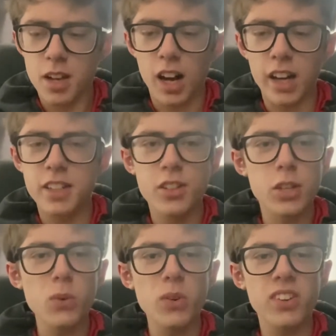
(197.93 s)
I
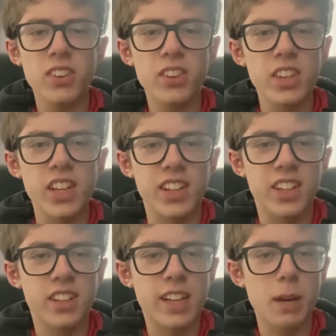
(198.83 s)
don't
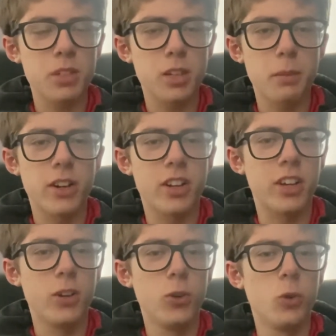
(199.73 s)
think Captain America
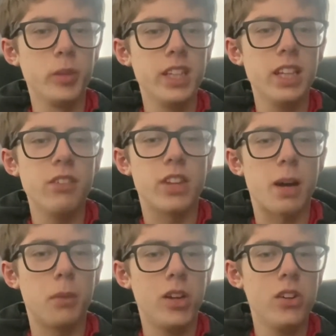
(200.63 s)
can normally lift
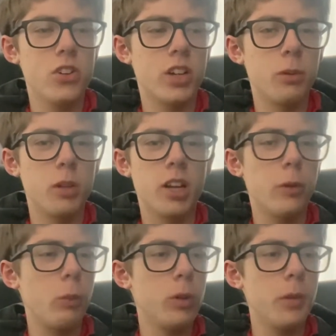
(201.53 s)
that much, I will be